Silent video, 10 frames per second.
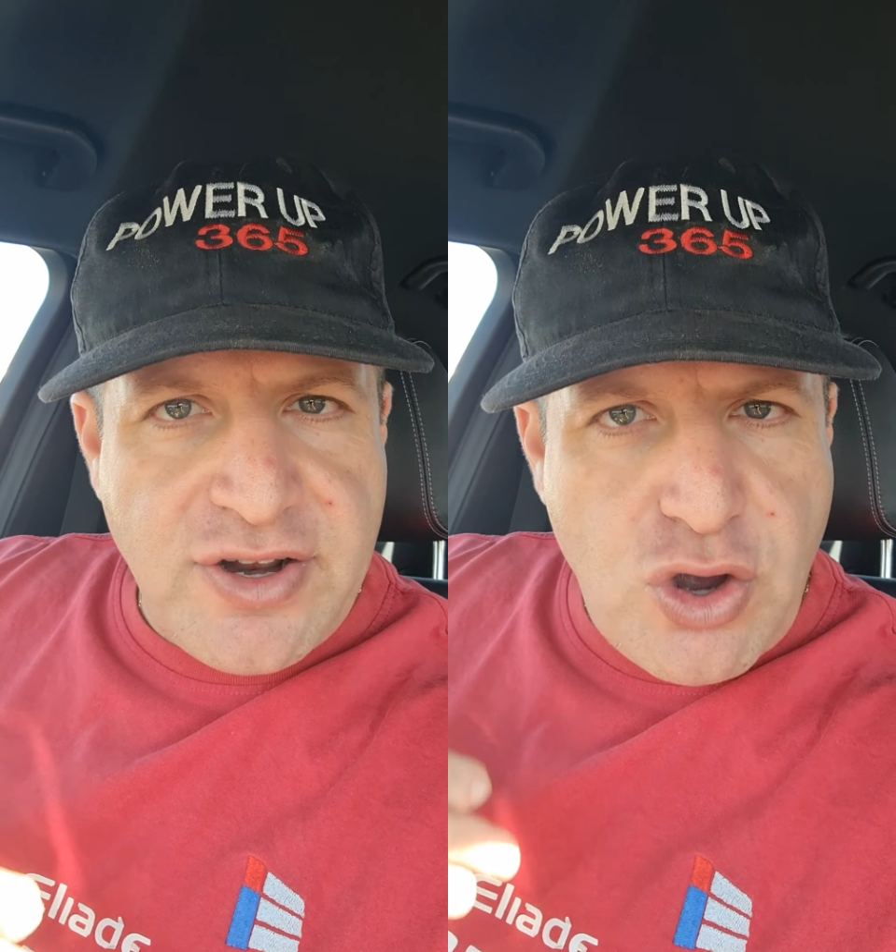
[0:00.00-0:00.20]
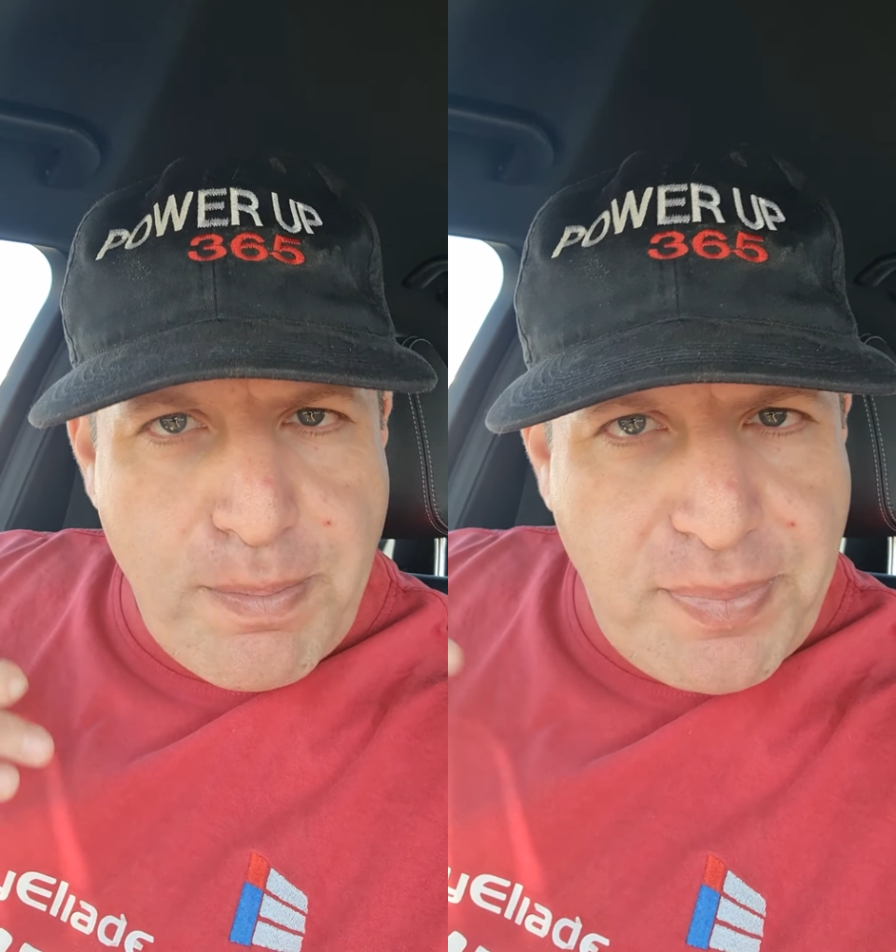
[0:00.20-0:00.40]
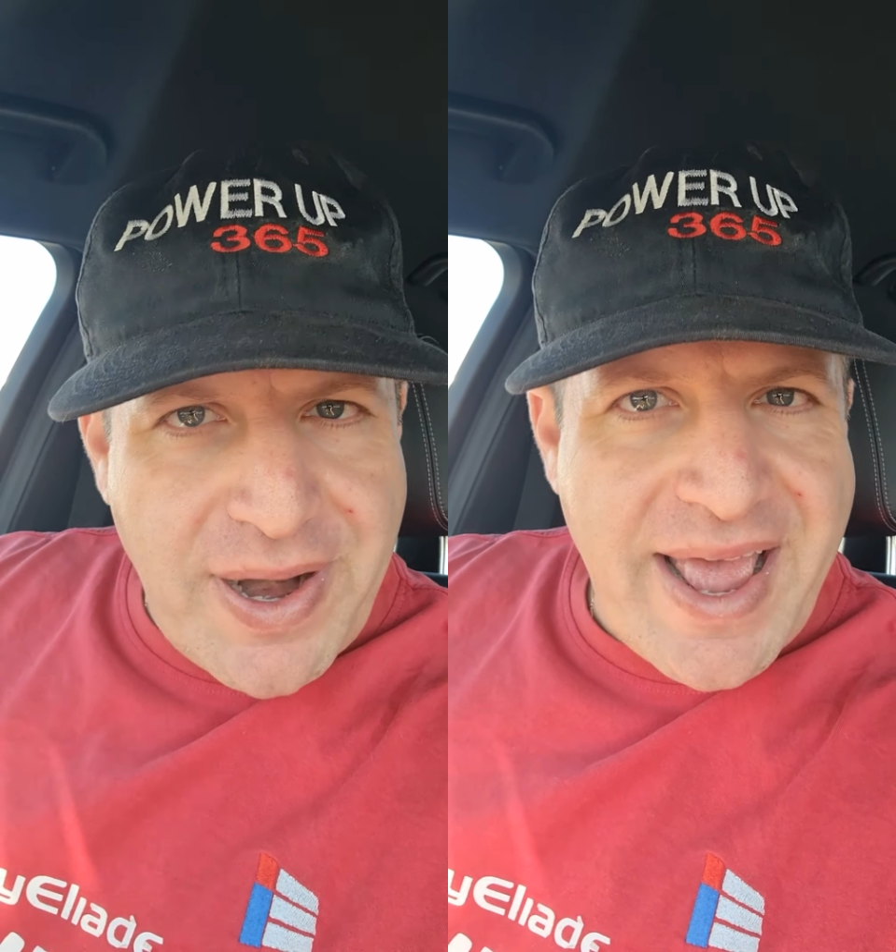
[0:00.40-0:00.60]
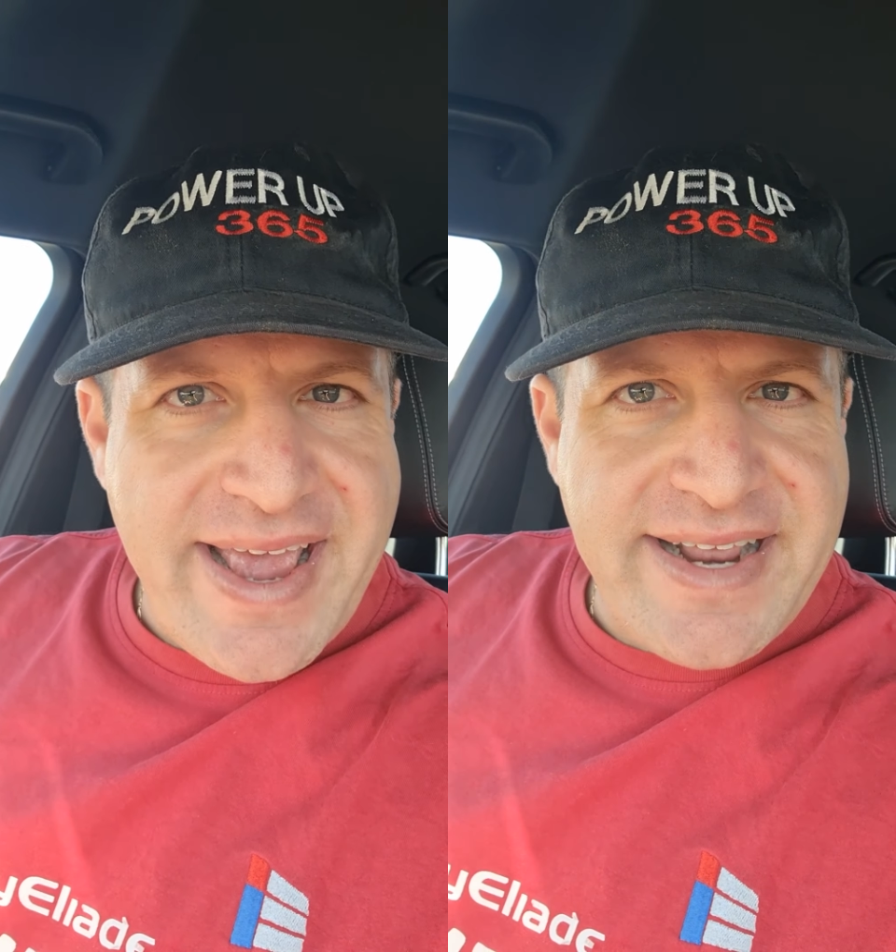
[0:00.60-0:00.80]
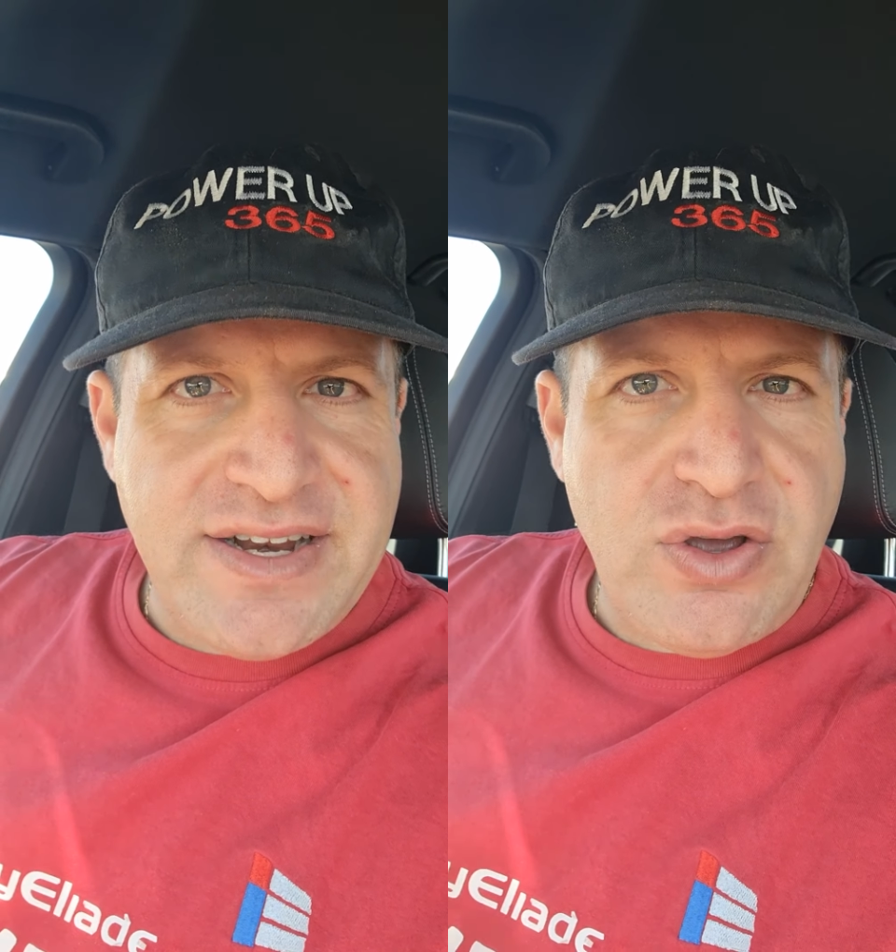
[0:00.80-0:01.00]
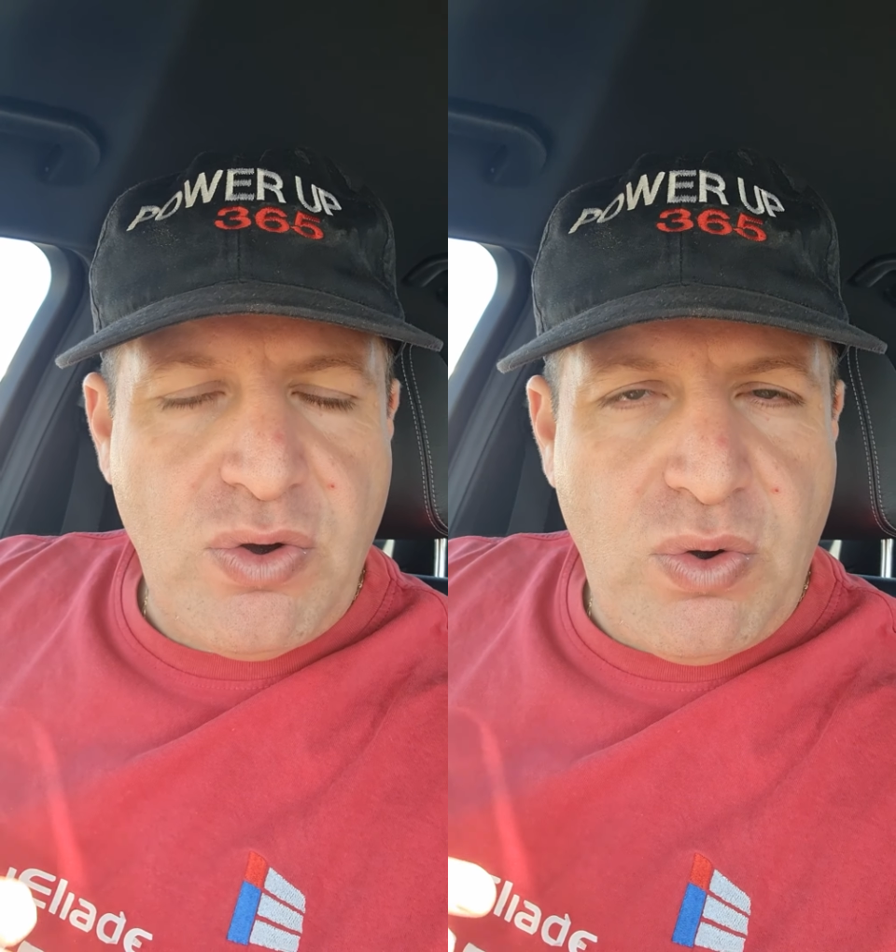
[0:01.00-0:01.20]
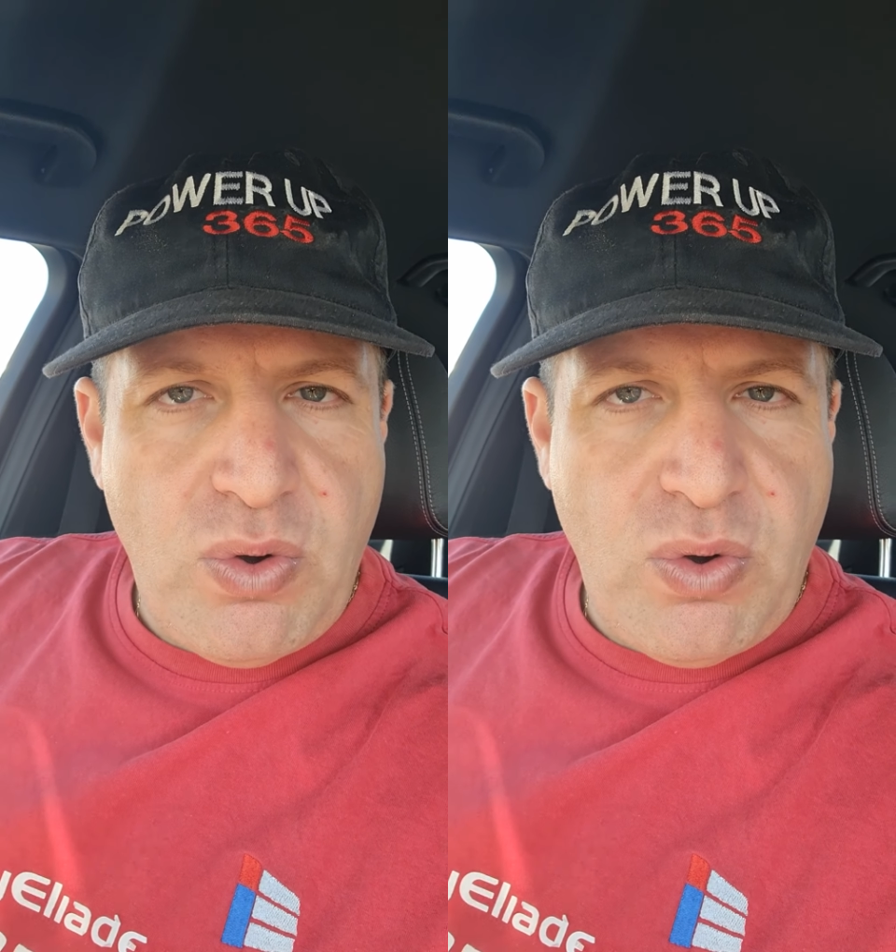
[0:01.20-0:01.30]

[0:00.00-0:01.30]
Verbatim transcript: and complain